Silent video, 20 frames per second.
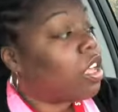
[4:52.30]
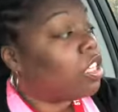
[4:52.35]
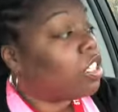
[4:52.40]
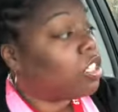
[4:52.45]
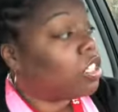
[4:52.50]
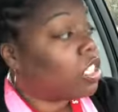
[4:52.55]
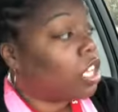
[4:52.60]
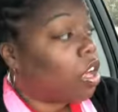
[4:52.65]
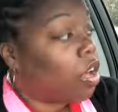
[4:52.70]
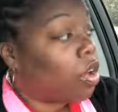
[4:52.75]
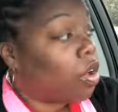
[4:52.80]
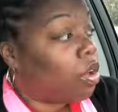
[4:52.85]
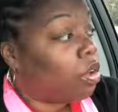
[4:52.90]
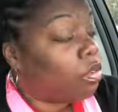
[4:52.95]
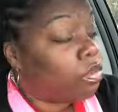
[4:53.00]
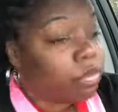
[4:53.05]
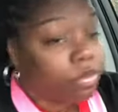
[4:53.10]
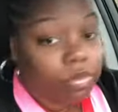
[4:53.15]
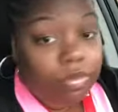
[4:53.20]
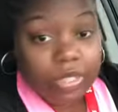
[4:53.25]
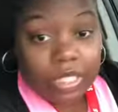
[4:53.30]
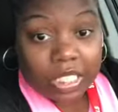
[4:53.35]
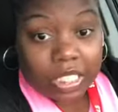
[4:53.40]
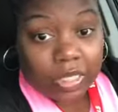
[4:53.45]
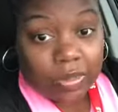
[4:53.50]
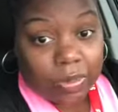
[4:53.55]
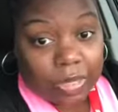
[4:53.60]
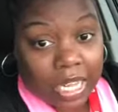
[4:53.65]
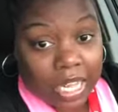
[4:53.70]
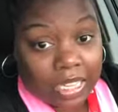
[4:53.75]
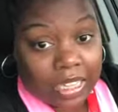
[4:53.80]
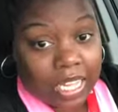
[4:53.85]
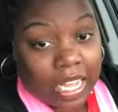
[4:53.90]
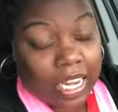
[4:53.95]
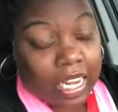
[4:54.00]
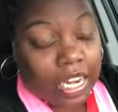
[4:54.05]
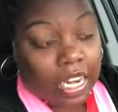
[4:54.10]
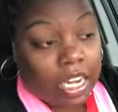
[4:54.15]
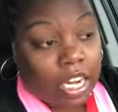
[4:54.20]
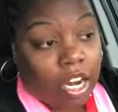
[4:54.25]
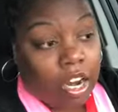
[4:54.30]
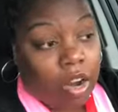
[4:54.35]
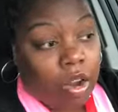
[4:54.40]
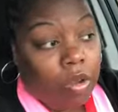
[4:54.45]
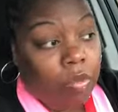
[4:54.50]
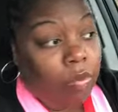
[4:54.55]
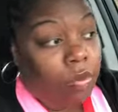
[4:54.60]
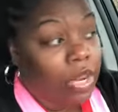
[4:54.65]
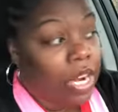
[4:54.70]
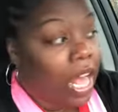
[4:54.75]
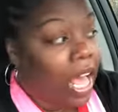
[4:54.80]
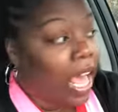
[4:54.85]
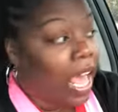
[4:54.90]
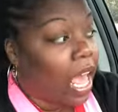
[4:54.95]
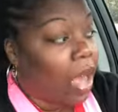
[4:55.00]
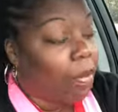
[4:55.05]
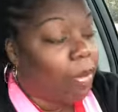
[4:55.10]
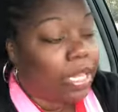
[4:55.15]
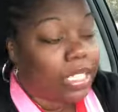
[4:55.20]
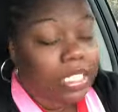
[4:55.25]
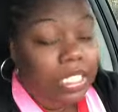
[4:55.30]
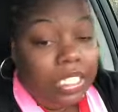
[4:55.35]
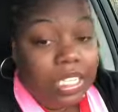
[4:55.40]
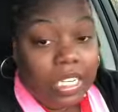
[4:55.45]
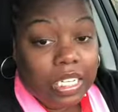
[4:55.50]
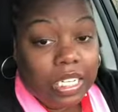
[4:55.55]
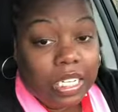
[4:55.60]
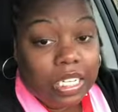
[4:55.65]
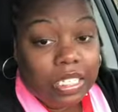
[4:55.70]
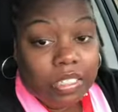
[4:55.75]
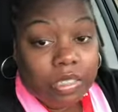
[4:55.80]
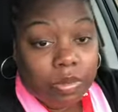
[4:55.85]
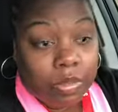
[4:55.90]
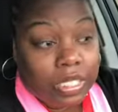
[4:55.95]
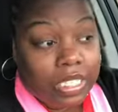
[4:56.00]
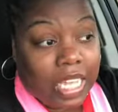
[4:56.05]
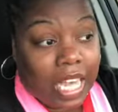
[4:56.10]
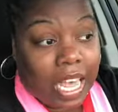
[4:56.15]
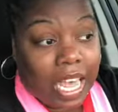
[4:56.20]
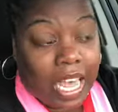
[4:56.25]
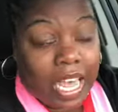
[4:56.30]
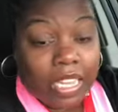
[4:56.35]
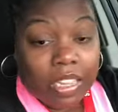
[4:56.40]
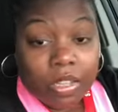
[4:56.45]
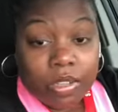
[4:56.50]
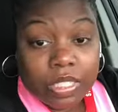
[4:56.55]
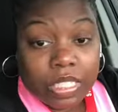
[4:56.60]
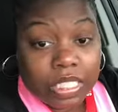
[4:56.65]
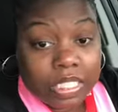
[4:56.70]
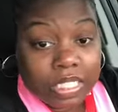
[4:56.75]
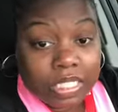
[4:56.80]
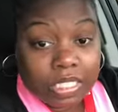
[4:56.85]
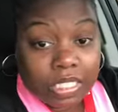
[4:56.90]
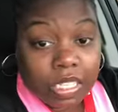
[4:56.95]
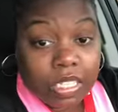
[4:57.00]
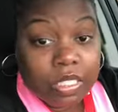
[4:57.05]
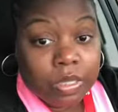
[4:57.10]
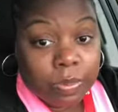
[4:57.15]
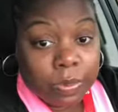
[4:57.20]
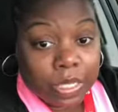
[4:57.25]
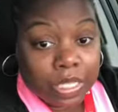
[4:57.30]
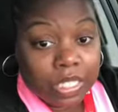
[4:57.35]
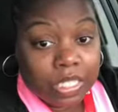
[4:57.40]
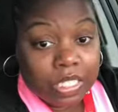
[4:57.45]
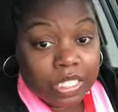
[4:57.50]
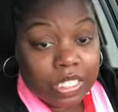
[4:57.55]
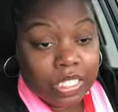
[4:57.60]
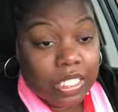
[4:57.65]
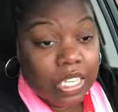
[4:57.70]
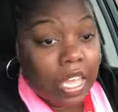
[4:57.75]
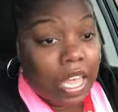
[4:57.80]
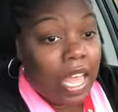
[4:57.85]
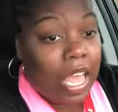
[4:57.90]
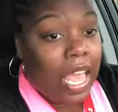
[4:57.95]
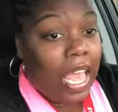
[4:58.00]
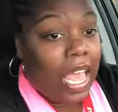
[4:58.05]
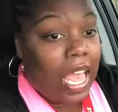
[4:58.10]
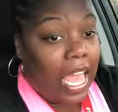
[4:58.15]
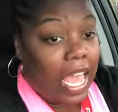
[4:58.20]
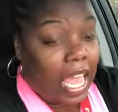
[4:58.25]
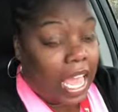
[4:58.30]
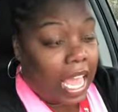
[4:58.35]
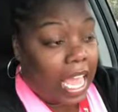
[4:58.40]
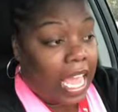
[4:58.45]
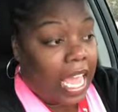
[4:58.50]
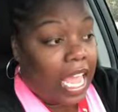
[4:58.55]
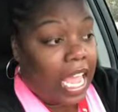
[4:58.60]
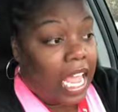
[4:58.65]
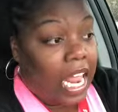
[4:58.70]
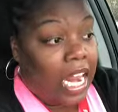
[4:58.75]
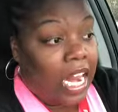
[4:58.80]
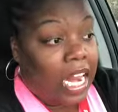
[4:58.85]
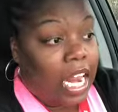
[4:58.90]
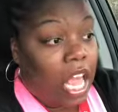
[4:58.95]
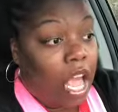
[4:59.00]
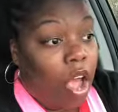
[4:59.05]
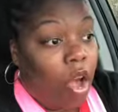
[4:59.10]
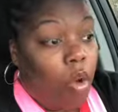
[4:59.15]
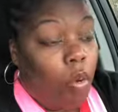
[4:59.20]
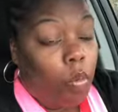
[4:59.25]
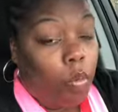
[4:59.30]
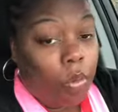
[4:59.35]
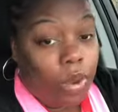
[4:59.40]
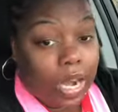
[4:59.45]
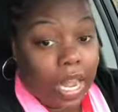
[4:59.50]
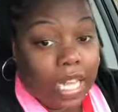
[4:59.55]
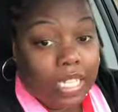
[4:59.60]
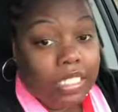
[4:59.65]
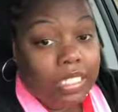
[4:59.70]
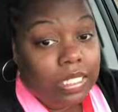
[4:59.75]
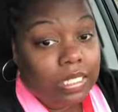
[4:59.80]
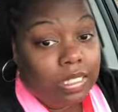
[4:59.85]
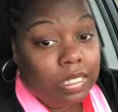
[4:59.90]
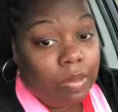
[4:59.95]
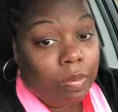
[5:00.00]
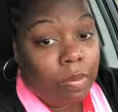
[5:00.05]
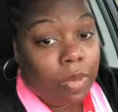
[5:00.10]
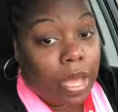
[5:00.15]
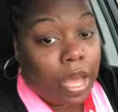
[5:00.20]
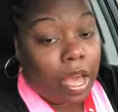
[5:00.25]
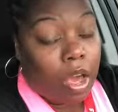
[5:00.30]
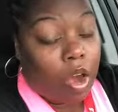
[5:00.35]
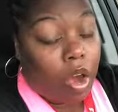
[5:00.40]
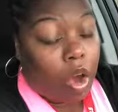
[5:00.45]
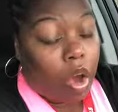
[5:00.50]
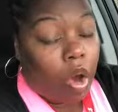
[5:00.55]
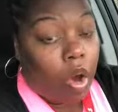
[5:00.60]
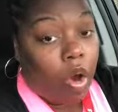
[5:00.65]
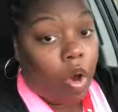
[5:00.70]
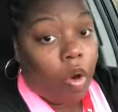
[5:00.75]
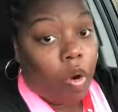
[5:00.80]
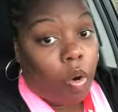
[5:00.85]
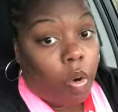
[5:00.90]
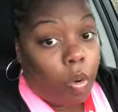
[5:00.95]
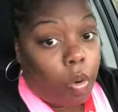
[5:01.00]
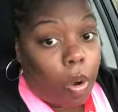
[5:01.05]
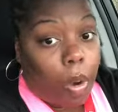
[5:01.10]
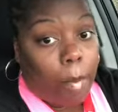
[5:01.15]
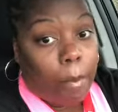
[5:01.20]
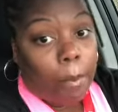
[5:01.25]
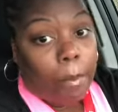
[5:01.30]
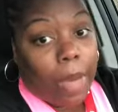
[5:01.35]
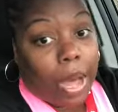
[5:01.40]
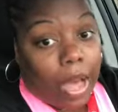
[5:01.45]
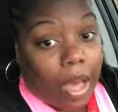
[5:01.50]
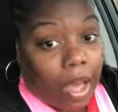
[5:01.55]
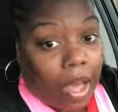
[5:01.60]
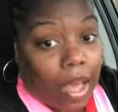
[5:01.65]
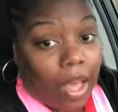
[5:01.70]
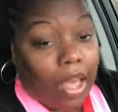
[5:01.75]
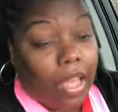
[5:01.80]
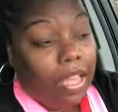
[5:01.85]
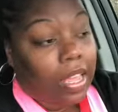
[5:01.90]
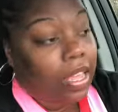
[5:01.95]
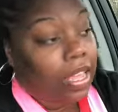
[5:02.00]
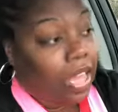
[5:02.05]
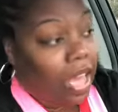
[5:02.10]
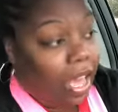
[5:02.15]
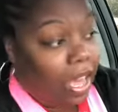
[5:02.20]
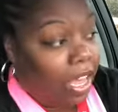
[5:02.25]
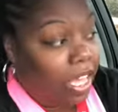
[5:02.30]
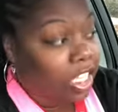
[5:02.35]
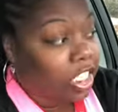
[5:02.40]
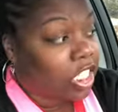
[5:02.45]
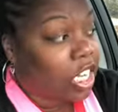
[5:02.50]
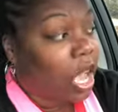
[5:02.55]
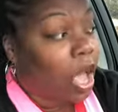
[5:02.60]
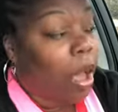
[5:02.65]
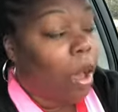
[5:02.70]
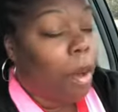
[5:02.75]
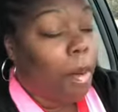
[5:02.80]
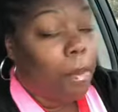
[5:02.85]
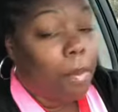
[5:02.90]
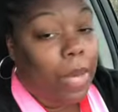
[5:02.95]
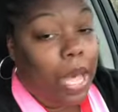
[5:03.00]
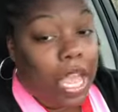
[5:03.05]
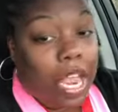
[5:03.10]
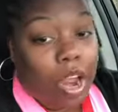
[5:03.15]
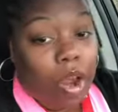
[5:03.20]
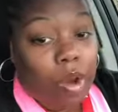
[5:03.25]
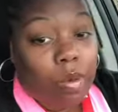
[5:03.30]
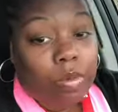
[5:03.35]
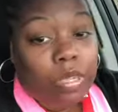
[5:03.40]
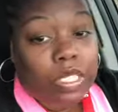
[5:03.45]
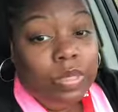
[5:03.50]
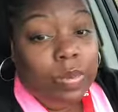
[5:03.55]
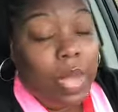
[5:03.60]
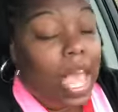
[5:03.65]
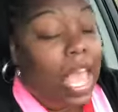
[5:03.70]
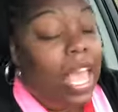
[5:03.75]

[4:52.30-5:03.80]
So since we got that in there, when I had my Senegalese twist, I had those in 6 months. And When I took them out, oh my gosh. My hair was